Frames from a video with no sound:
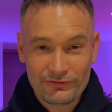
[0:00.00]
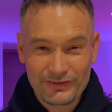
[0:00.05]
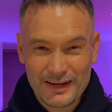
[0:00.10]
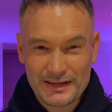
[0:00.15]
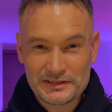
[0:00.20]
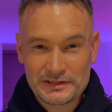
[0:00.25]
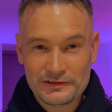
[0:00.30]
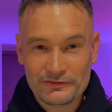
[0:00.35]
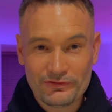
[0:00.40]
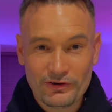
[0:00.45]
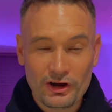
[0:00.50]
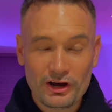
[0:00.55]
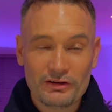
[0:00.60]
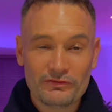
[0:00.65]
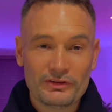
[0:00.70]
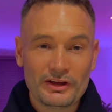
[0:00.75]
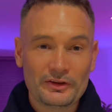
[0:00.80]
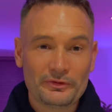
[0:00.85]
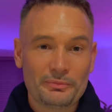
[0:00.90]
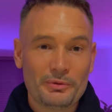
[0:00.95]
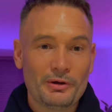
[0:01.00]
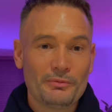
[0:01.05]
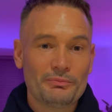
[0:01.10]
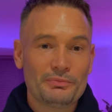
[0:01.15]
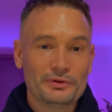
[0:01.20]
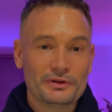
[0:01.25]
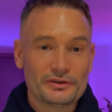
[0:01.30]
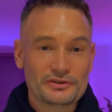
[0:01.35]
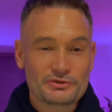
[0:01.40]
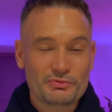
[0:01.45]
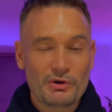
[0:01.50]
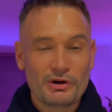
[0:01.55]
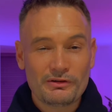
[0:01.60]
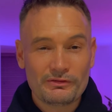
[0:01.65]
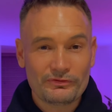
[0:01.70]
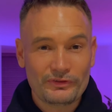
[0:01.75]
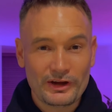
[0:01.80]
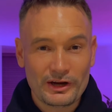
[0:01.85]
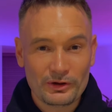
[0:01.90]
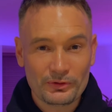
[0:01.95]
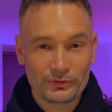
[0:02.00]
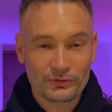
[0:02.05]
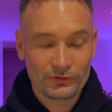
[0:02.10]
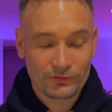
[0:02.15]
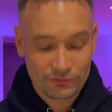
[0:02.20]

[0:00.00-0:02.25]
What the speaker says: 85, that's pumping at 12,000.